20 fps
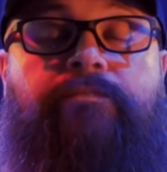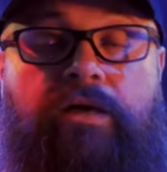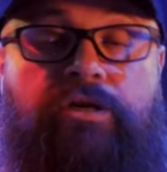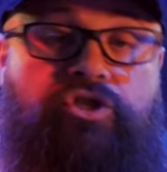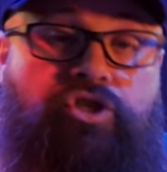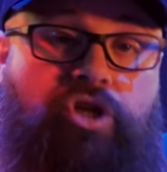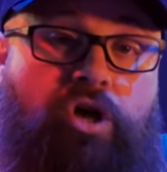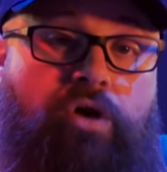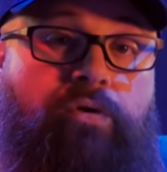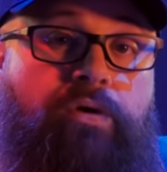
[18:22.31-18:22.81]

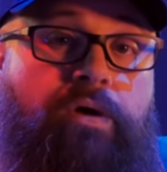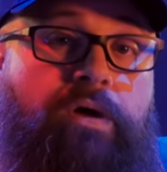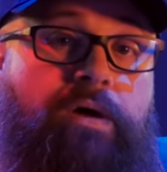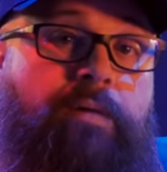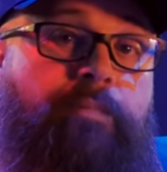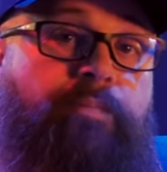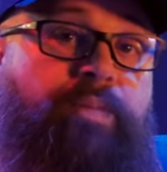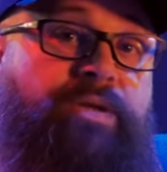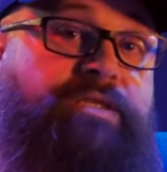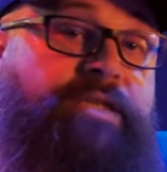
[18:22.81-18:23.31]
So
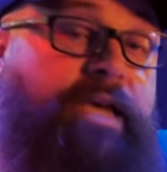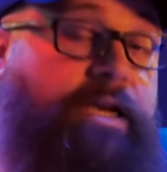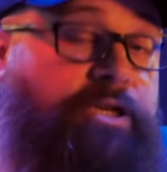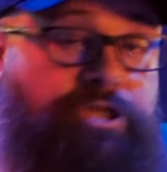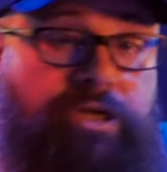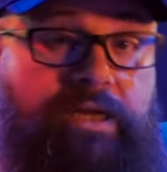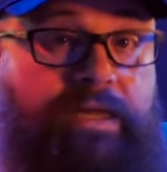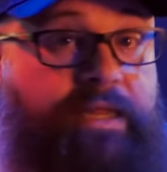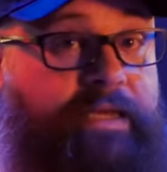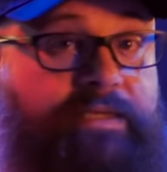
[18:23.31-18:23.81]

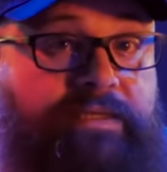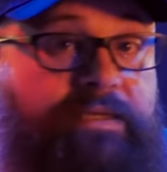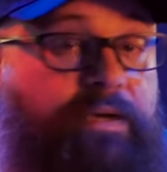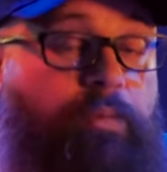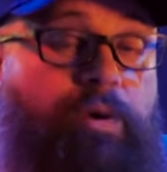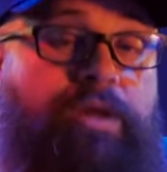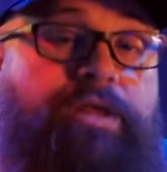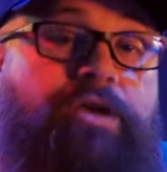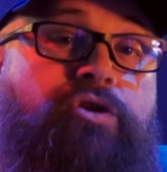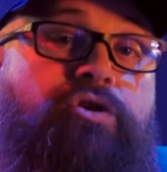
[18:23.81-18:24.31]
Potentially, that's
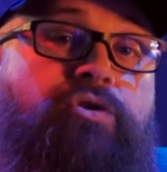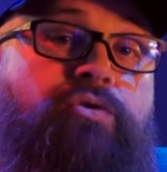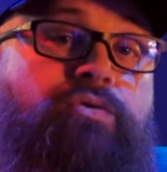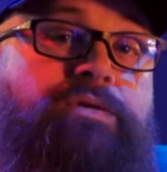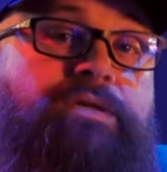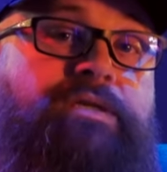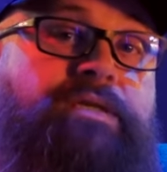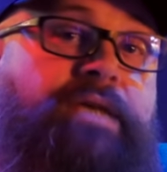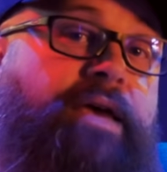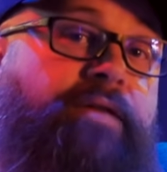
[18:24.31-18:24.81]
somewhere that you
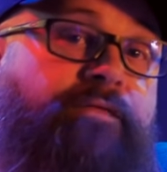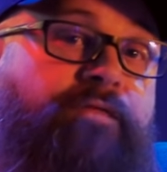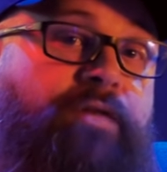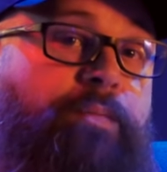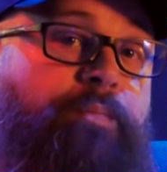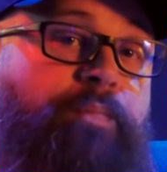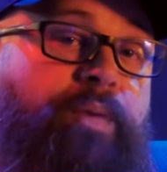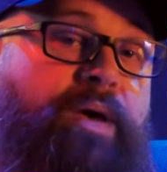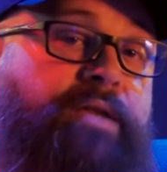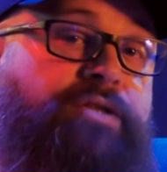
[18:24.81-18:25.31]
could save
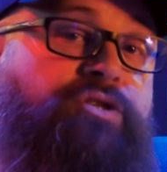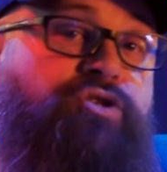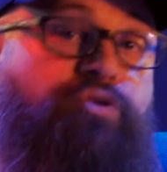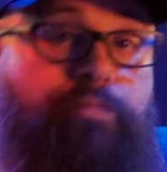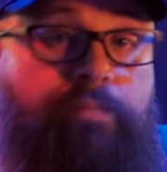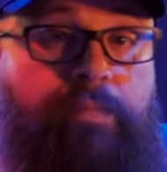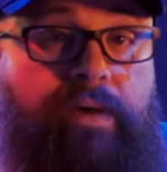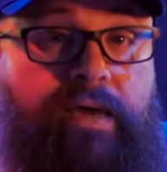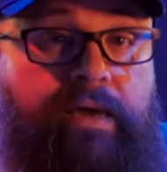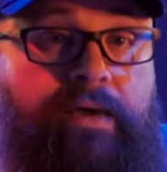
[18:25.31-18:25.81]
compared to
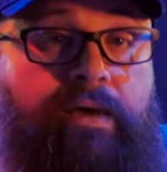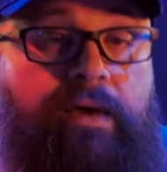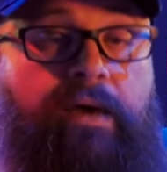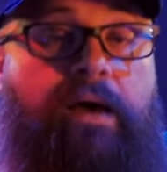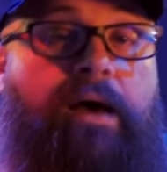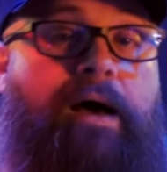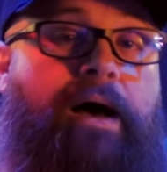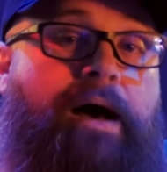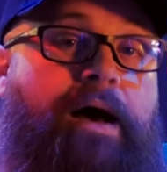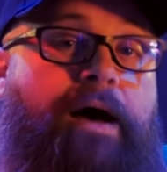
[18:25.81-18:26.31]
me
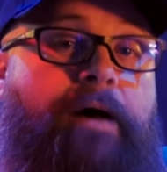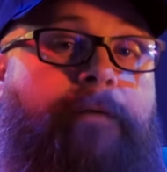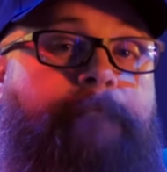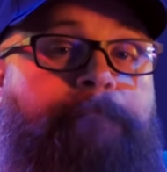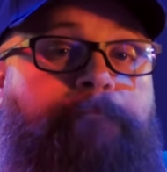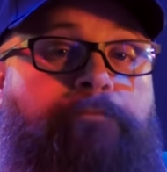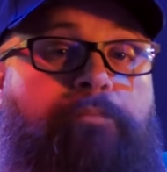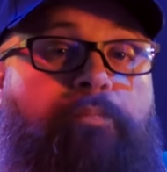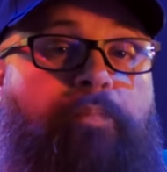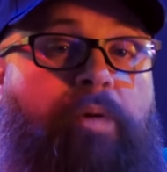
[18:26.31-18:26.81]

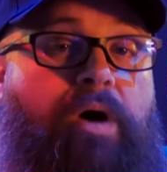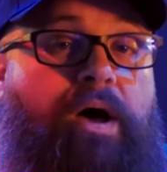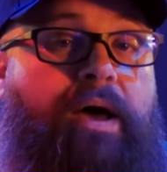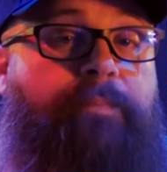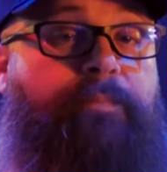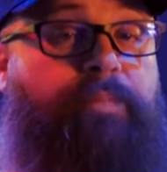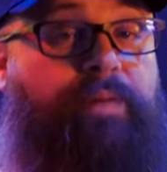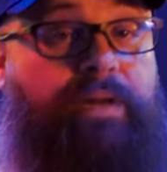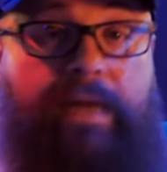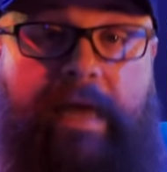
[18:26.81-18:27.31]
um, by
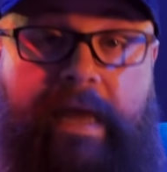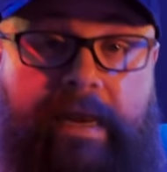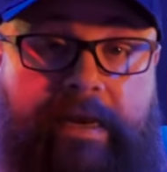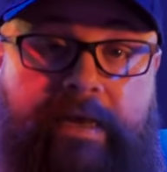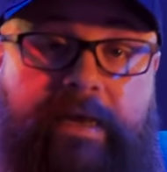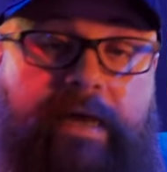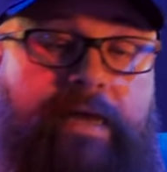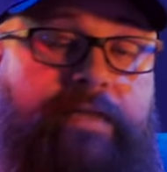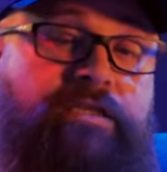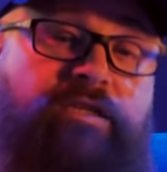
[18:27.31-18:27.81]

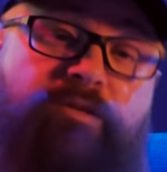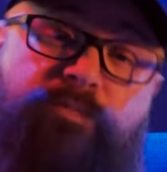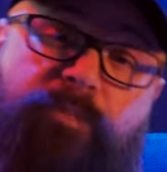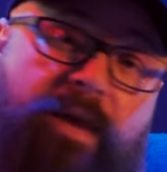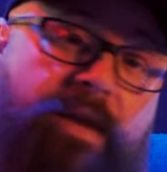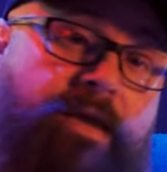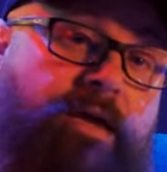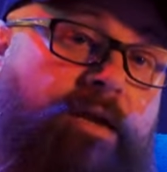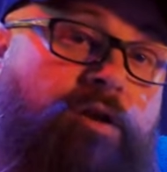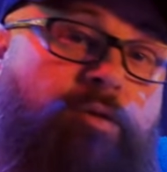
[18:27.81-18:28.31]
planning and
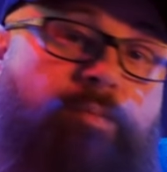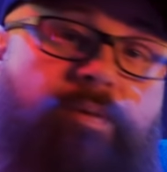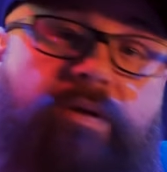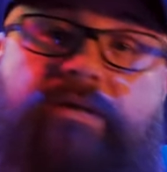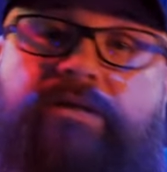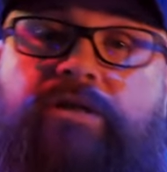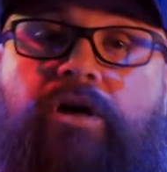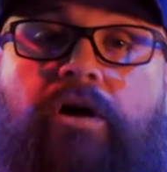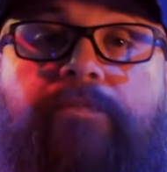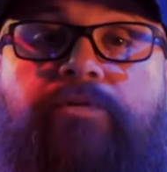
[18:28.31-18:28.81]
spending a little bit
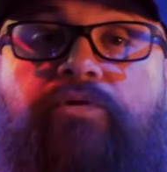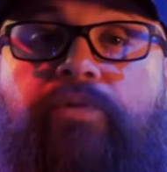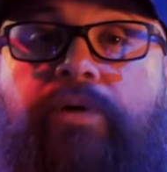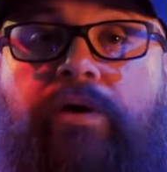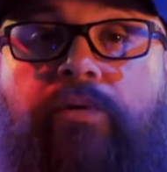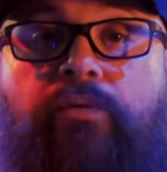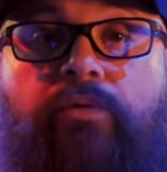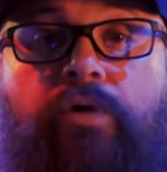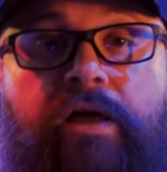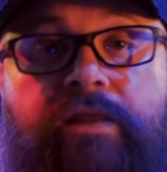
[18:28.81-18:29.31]
of time doing
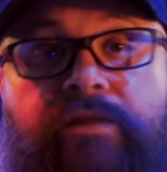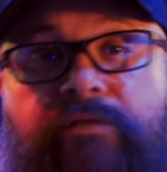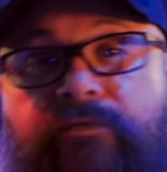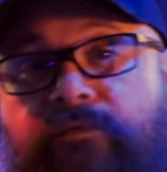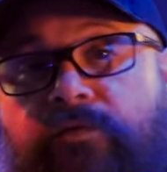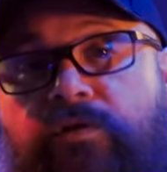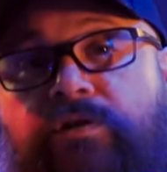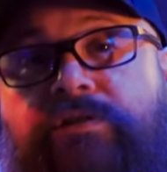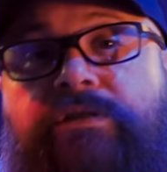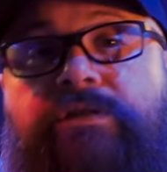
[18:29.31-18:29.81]
it right the
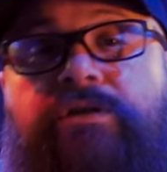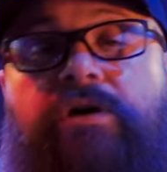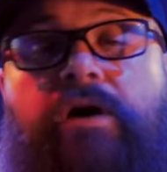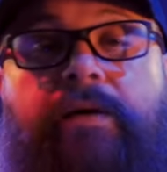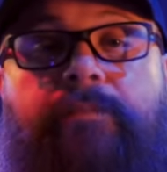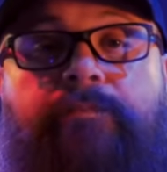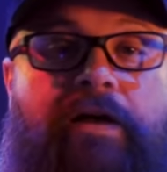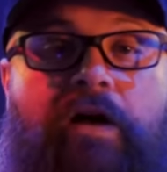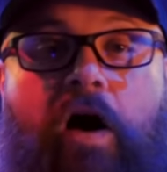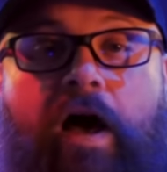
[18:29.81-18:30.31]
first time.